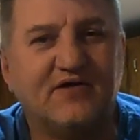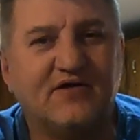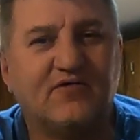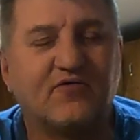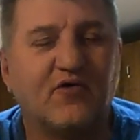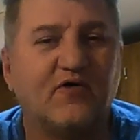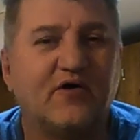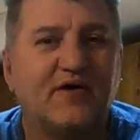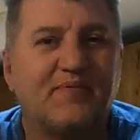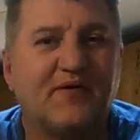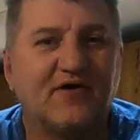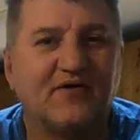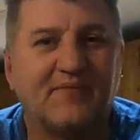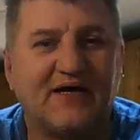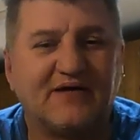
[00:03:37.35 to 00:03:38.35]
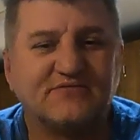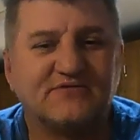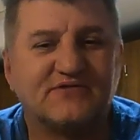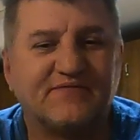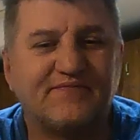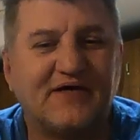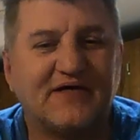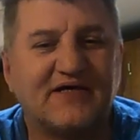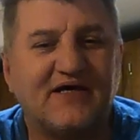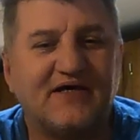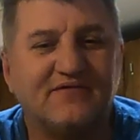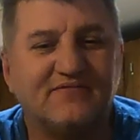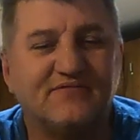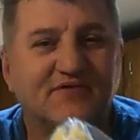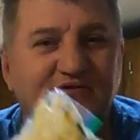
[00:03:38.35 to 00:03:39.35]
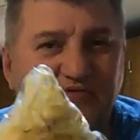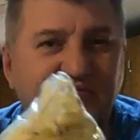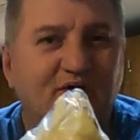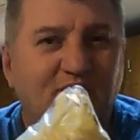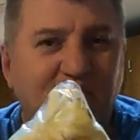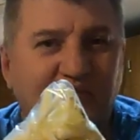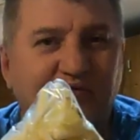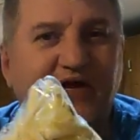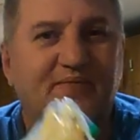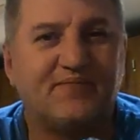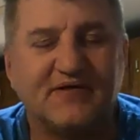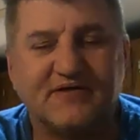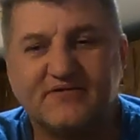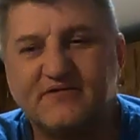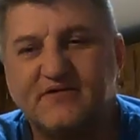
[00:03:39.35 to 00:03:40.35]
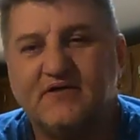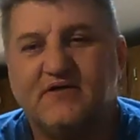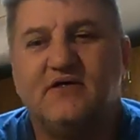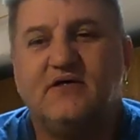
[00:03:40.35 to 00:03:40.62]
you know growing up here in the mountains and stuff like that, you'll know what a ramp is.